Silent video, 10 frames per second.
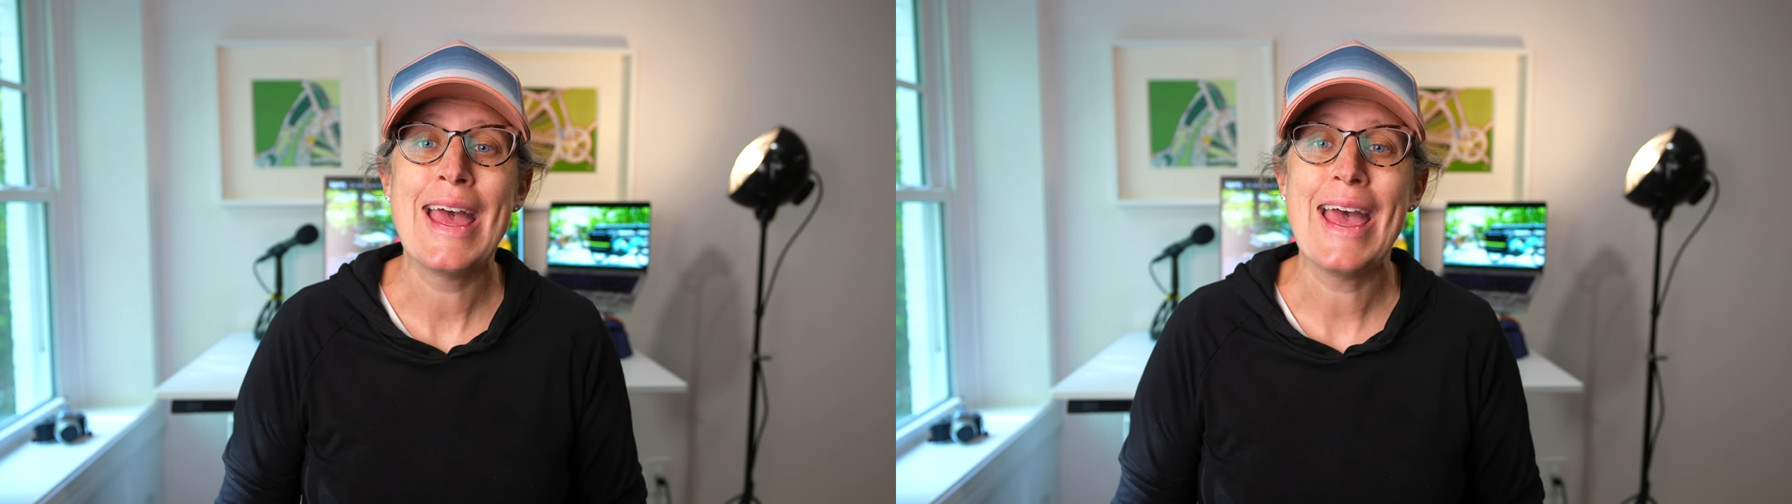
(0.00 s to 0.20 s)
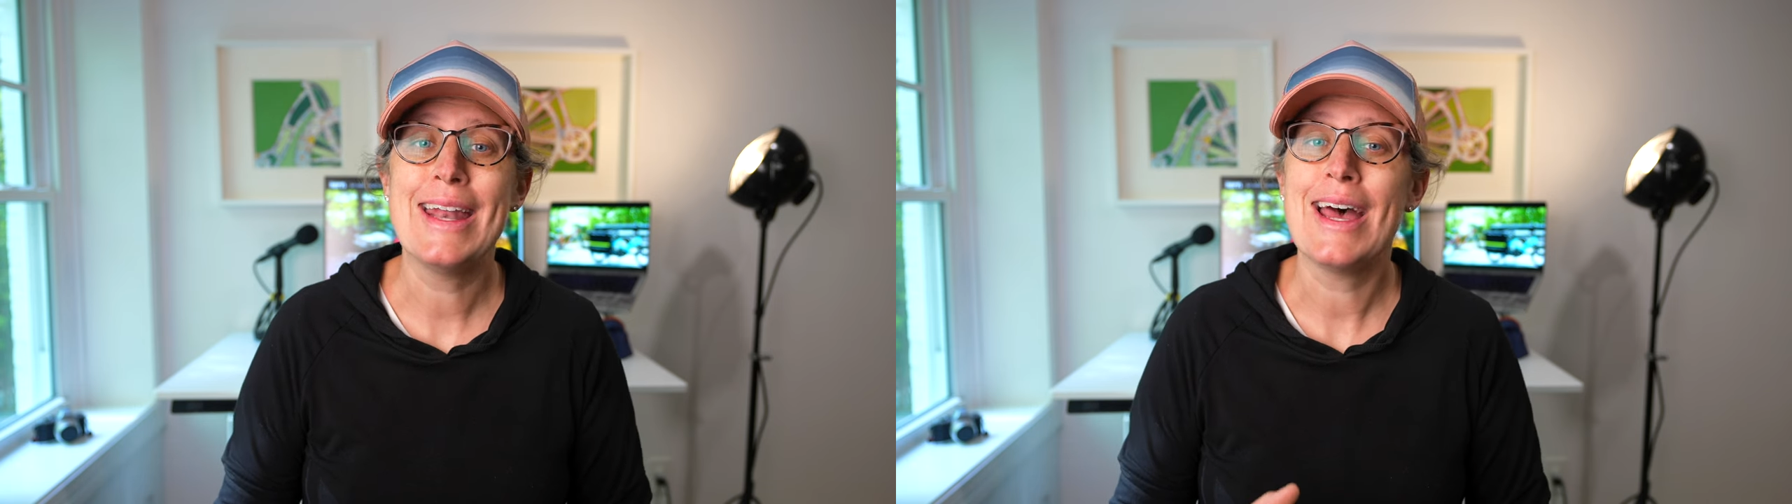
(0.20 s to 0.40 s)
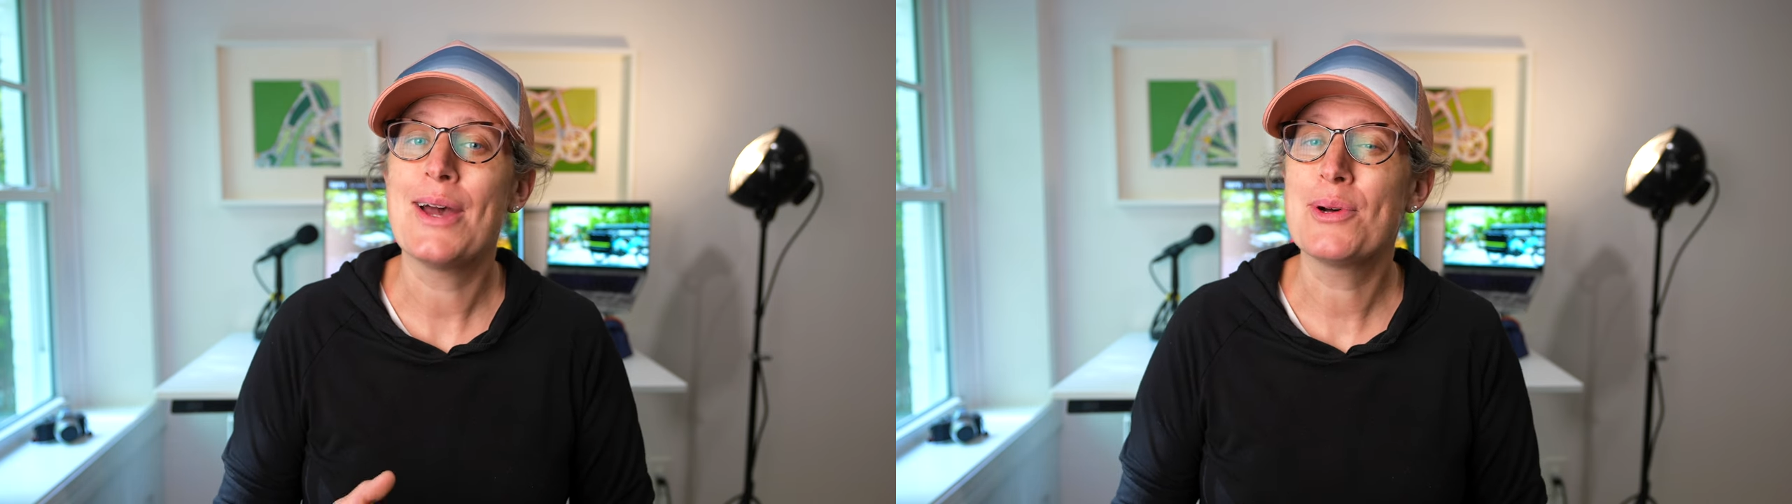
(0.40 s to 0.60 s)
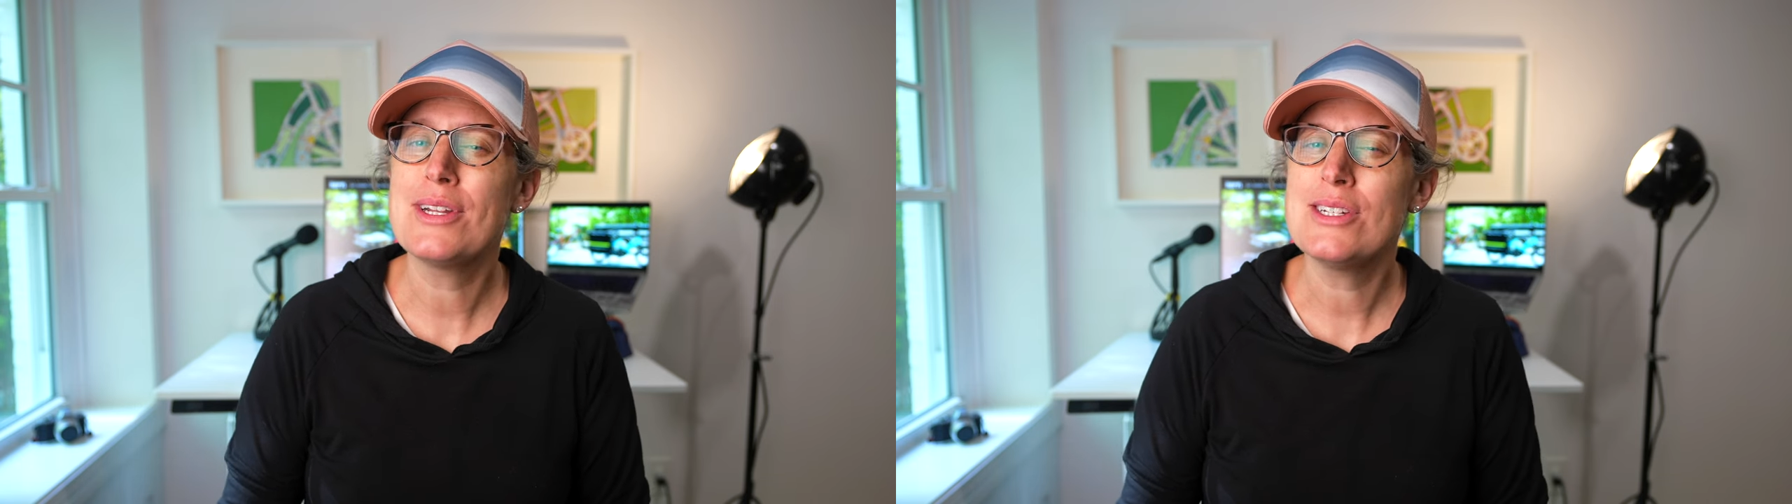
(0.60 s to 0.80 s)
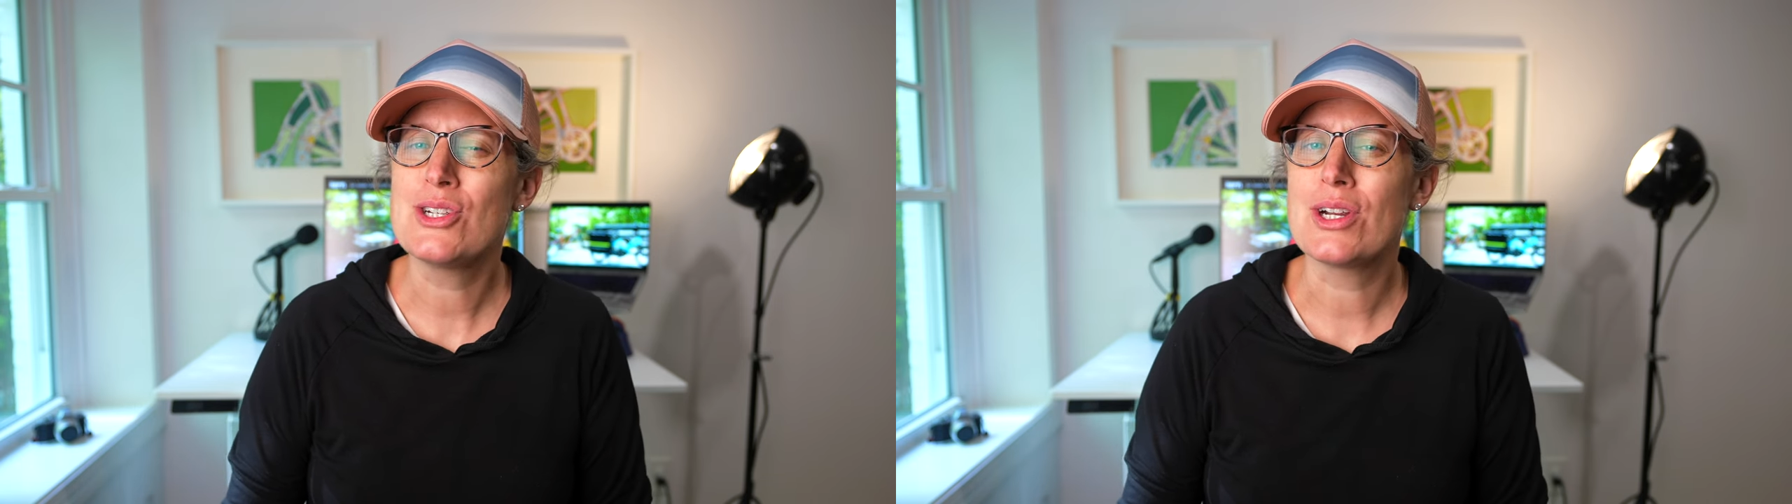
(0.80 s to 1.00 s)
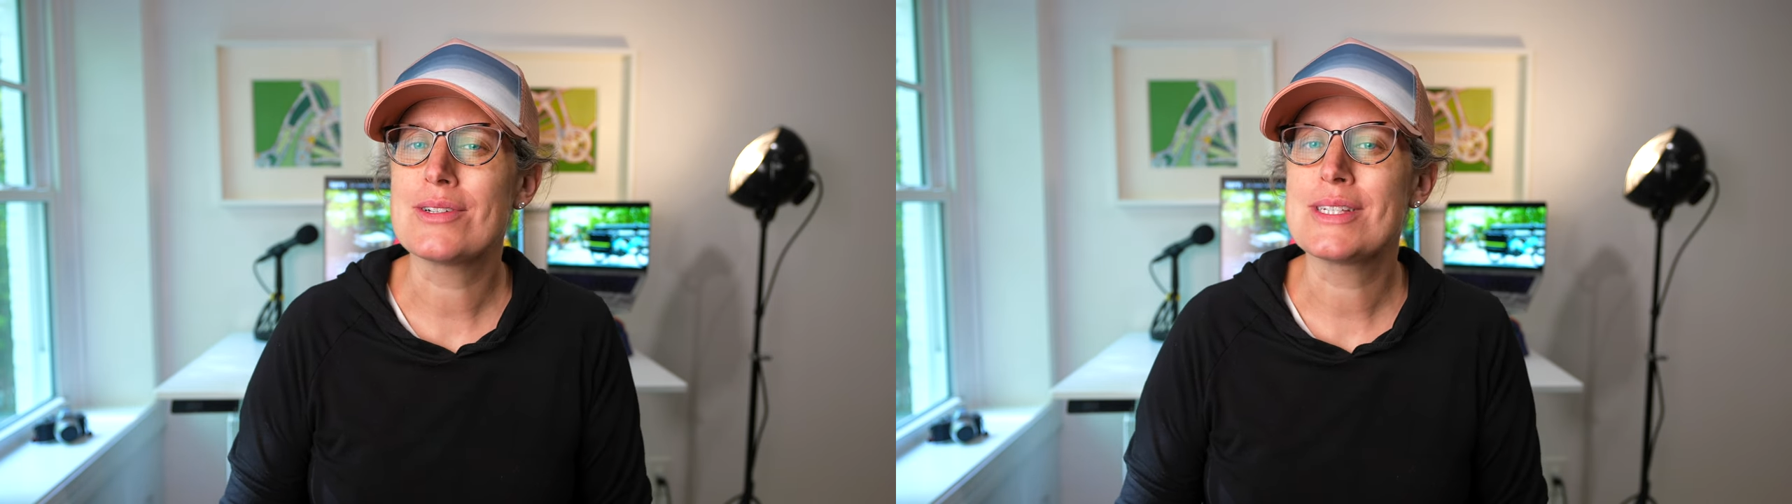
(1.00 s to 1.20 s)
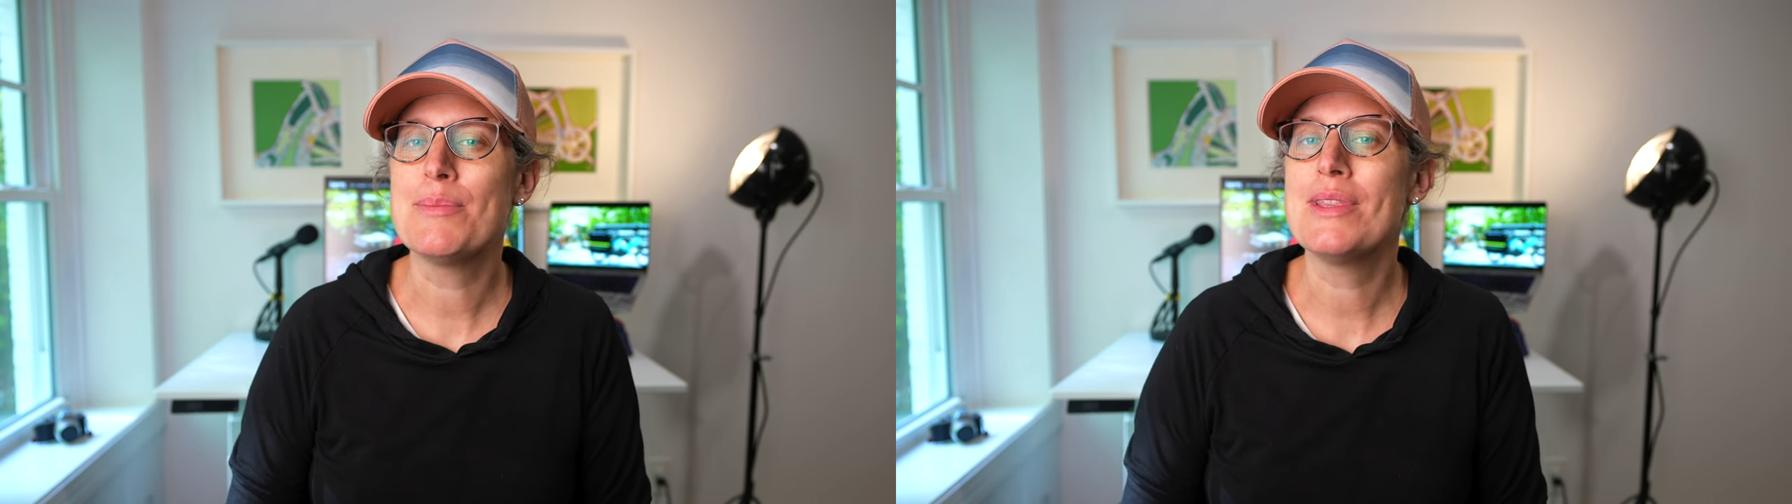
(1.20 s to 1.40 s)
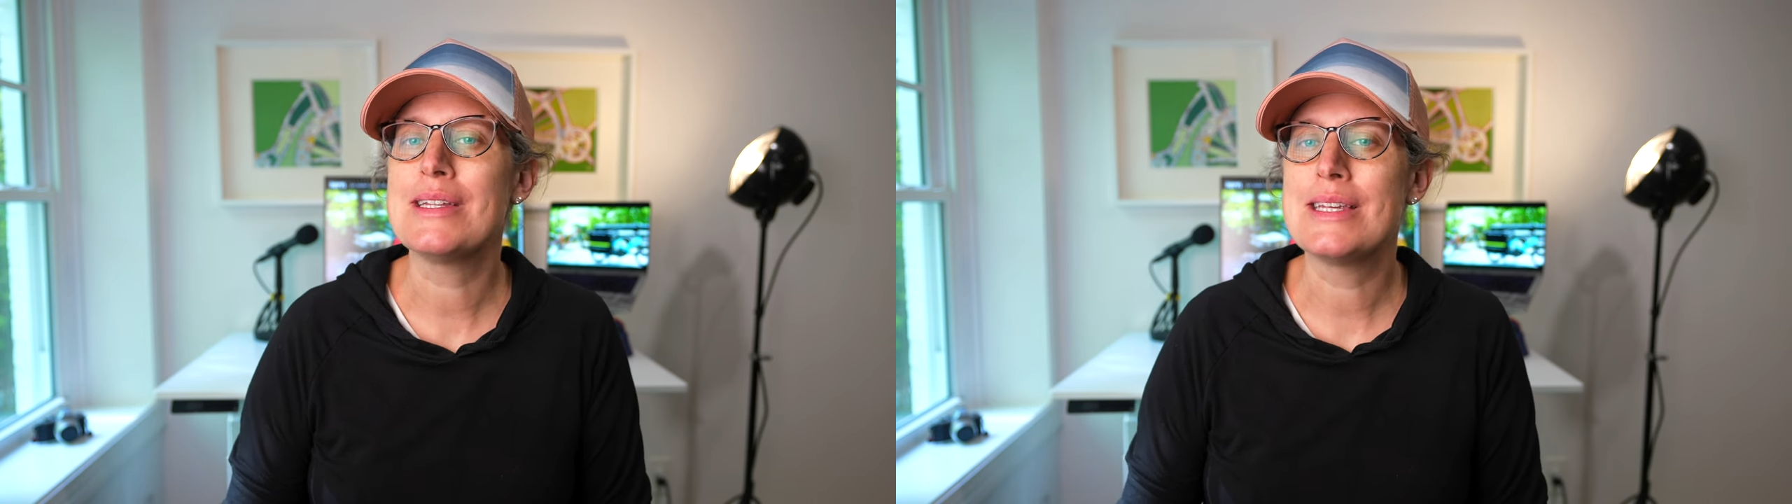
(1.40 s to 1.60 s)
and I wanted to share
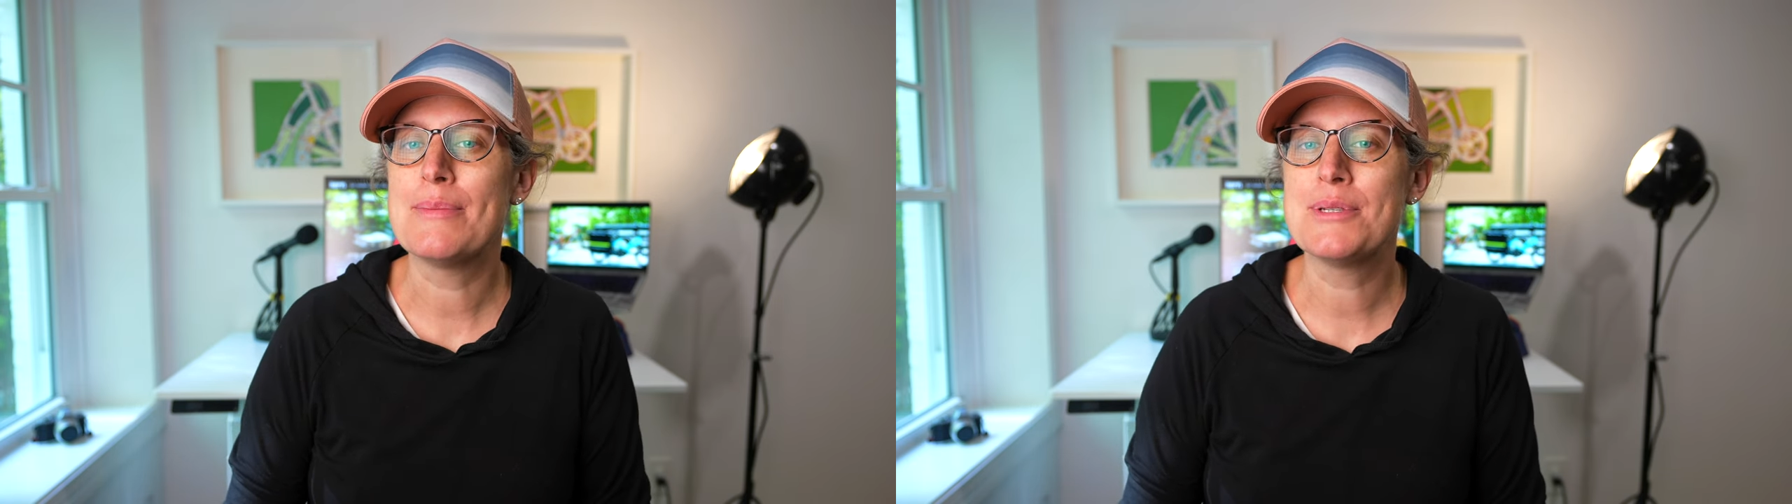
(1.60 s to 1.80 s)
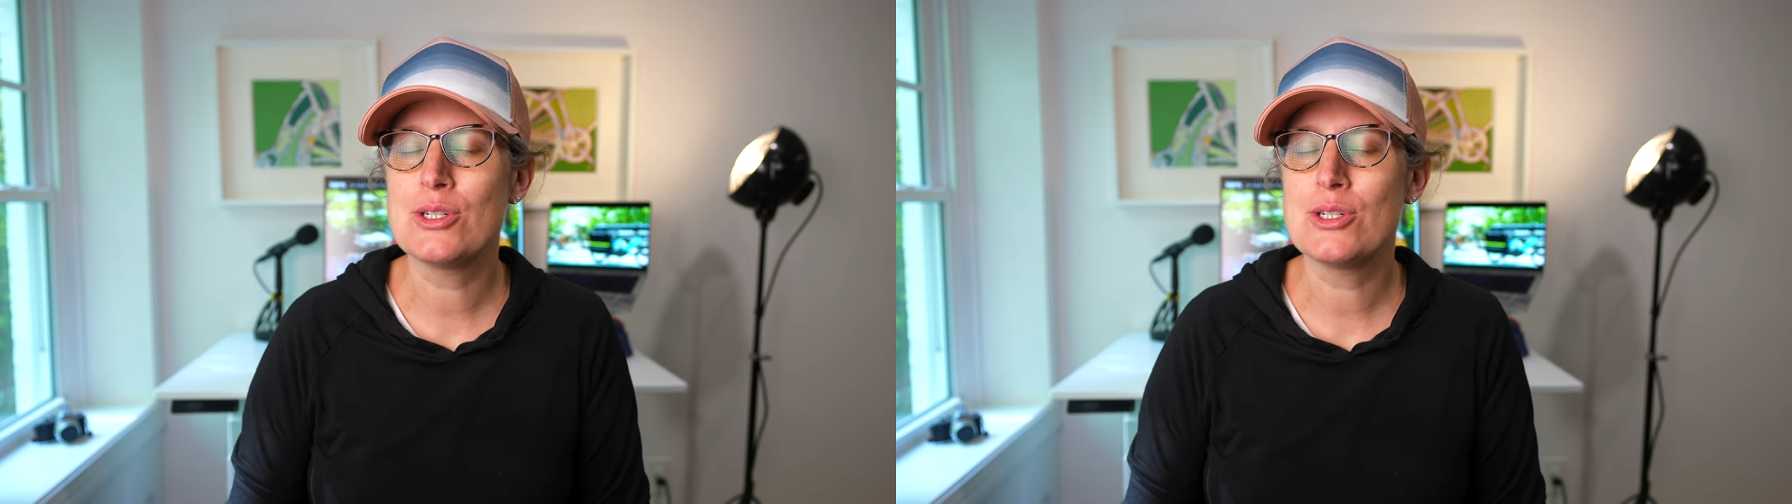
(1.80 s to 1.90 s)
some of the tips